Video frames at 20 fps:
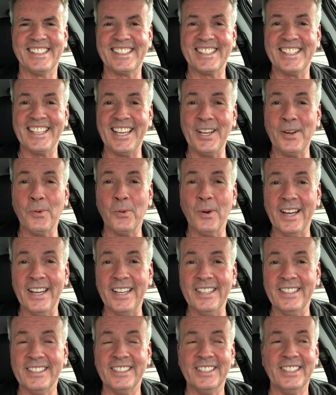Say
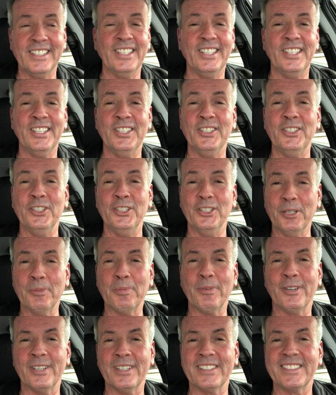what?
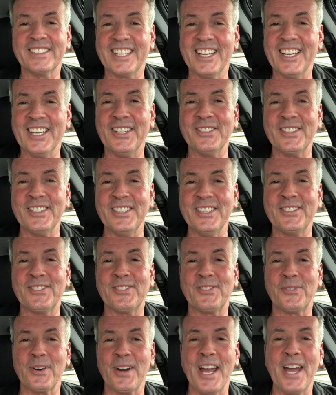Uber tells
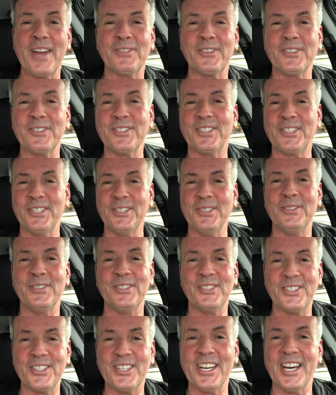its drivers to
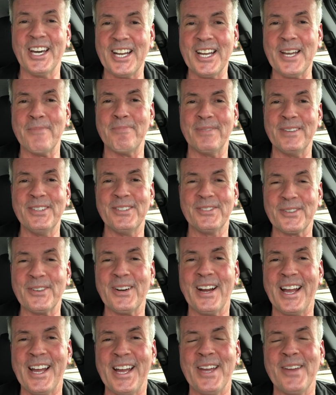shut up and
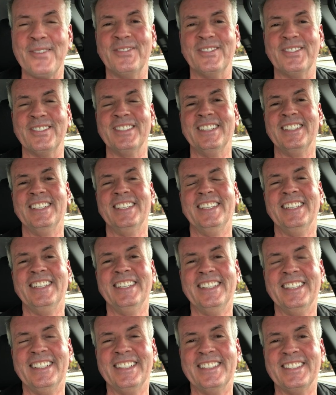drive.
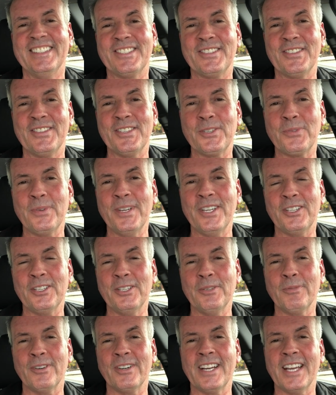So this week,
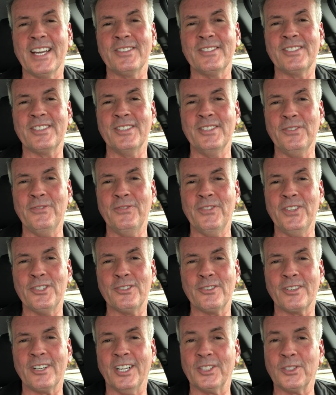Uber announced a new
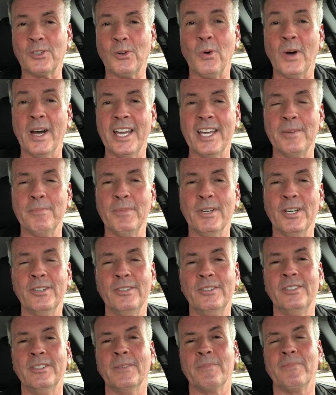feature called Quiet
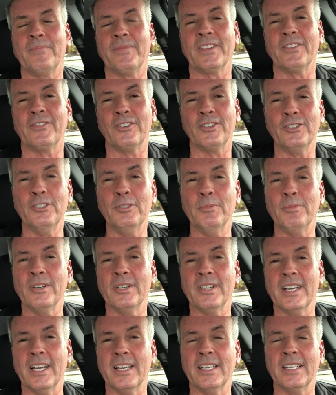Mode for
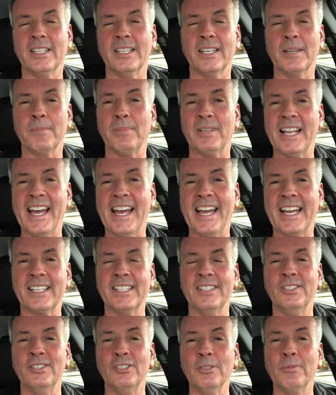Uber uh, Black
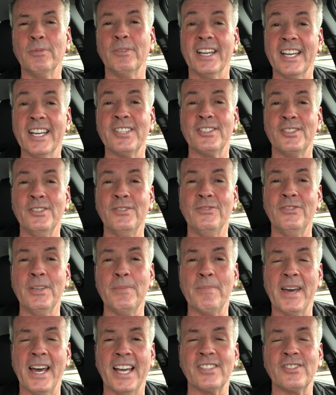and Uber S U
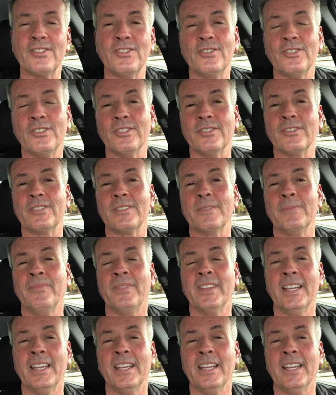V passengers.